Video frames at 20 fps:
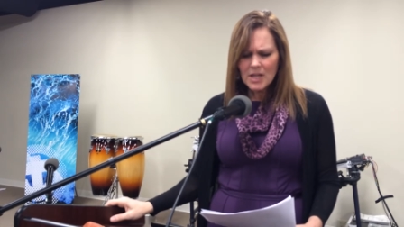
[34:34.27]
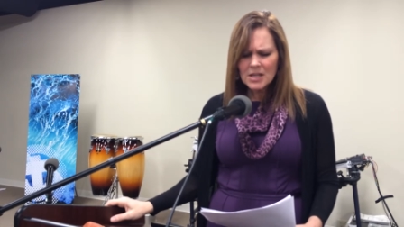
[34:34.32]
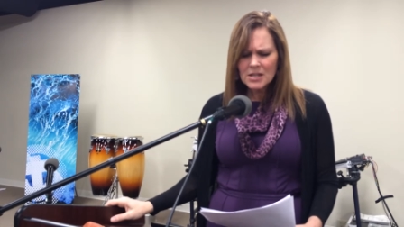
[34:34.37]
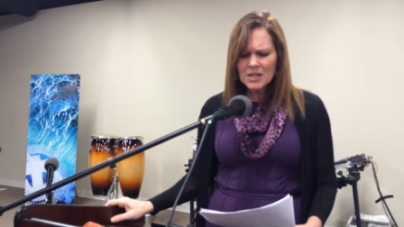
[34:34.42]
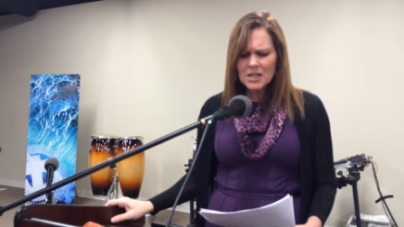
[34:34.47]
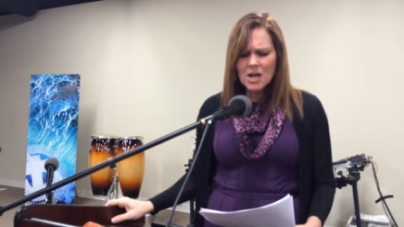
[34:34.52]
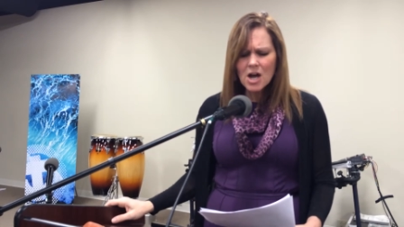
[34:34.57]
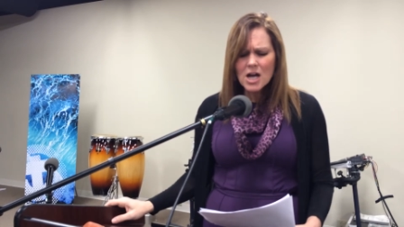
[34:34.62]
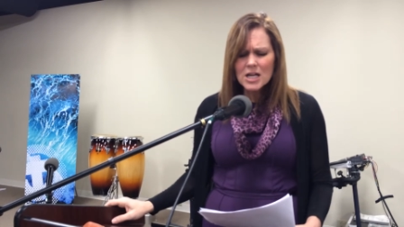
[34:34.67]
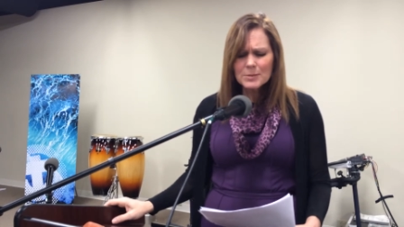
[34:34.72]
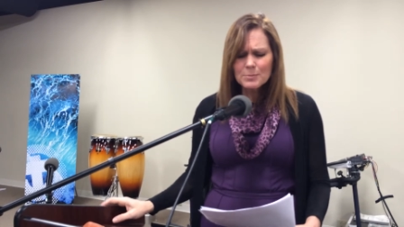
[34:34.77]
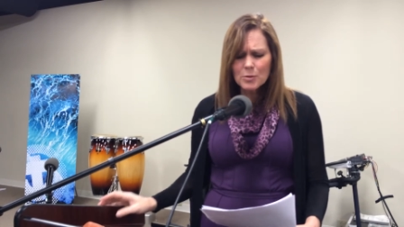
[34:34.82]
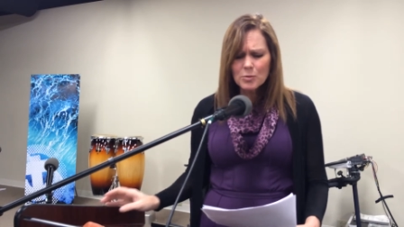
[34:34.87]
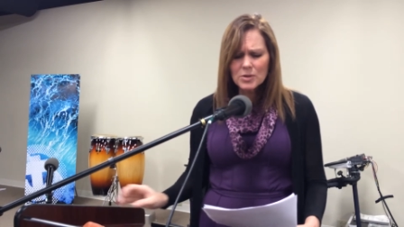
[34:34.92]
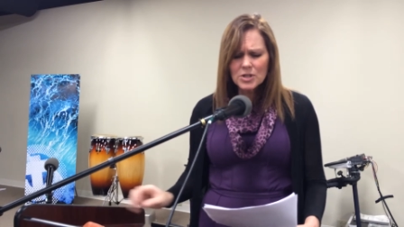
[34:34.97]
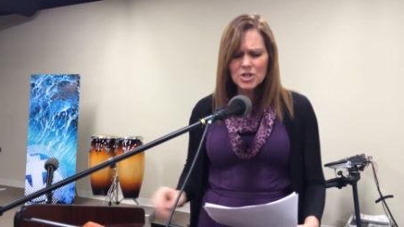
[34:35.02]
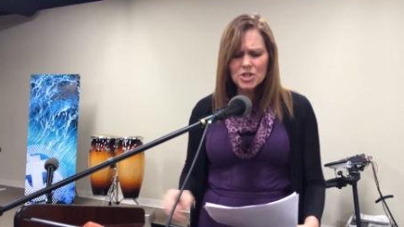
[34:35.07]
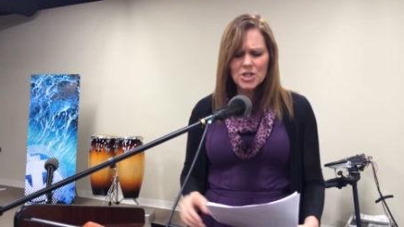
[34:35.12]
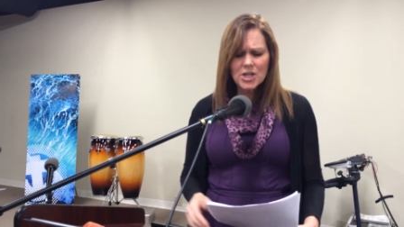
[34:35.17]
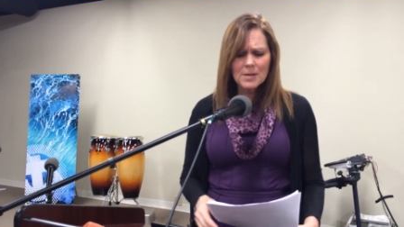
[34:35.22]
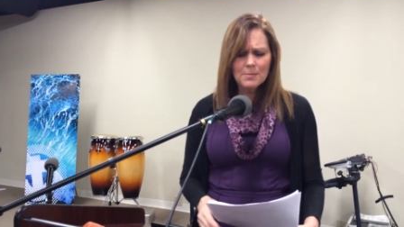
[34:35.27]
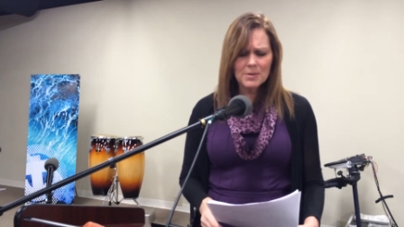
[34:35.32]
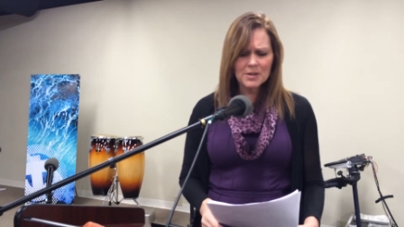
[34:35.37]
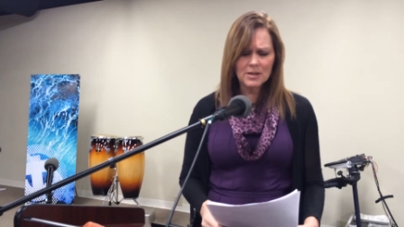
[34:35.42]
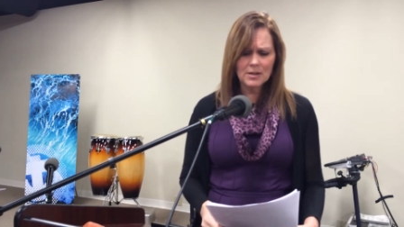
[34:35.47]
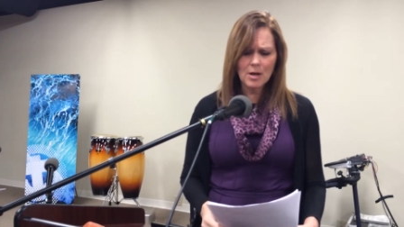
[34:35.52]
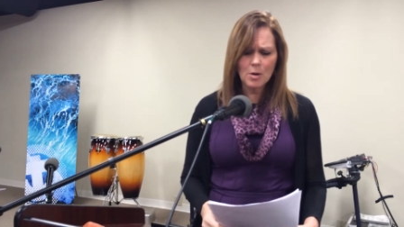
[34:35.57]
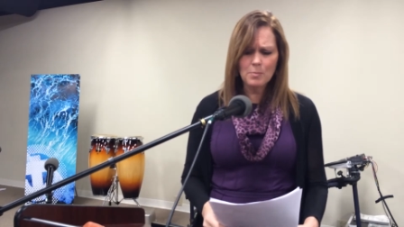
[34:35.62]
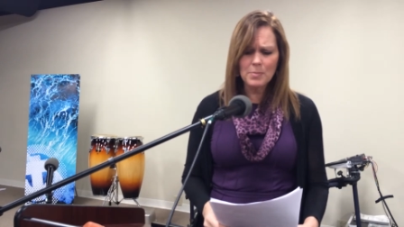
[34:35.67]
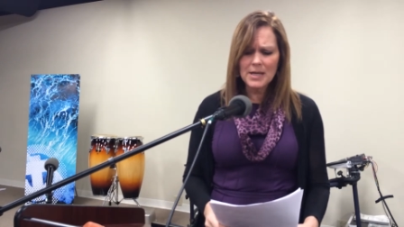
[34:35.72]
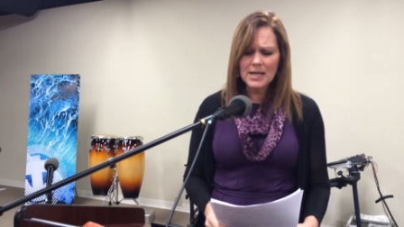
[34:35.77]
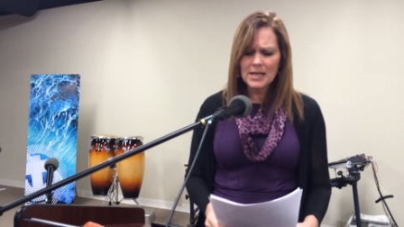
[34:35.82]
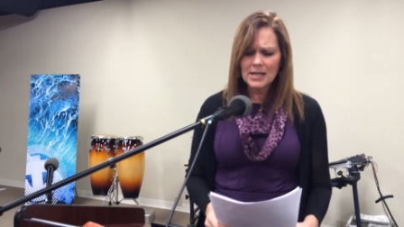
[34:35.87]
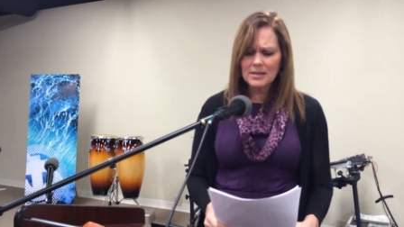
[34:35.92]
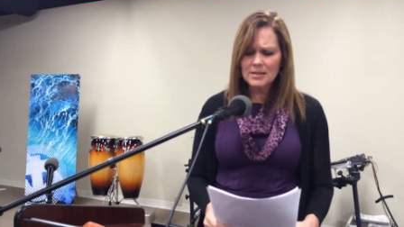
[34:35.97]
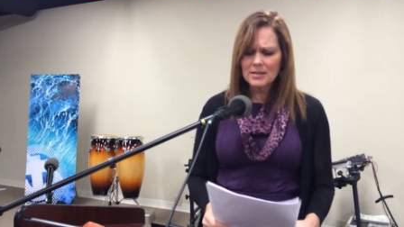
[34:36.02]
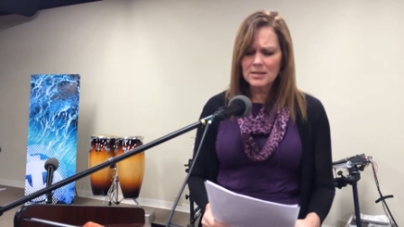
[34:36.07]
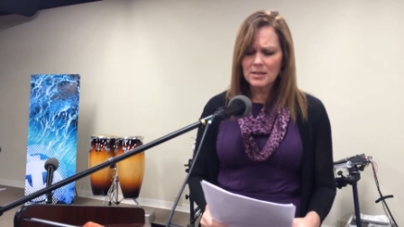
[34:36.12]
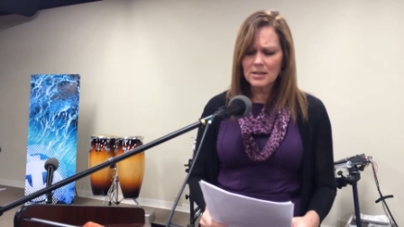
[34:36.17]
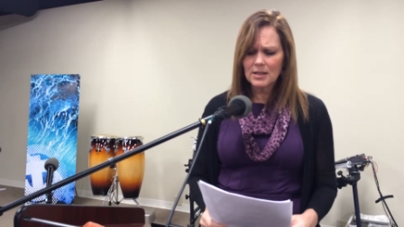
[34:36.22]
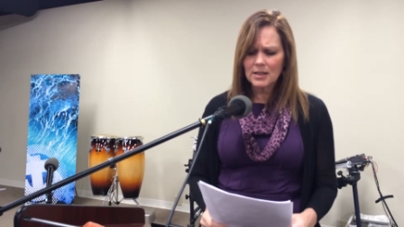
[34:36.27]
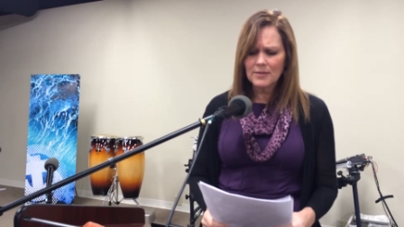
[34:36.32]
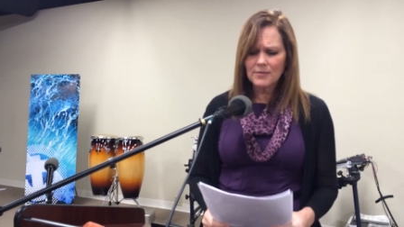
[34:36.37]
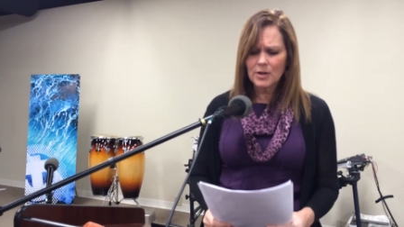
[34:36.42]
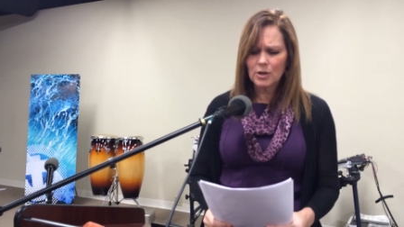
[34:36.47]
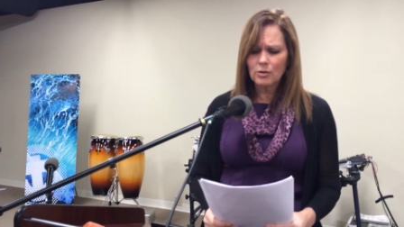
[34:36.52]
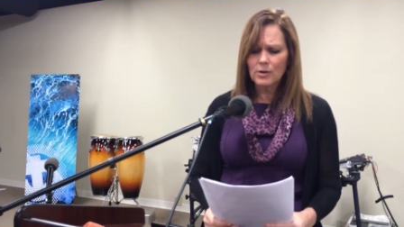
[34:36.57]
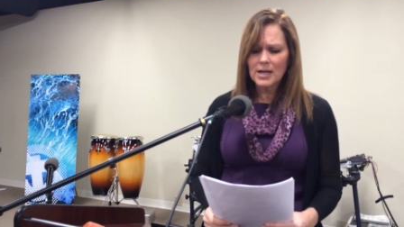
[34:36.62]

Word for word: And the gospel was cheapened. Obedience to the living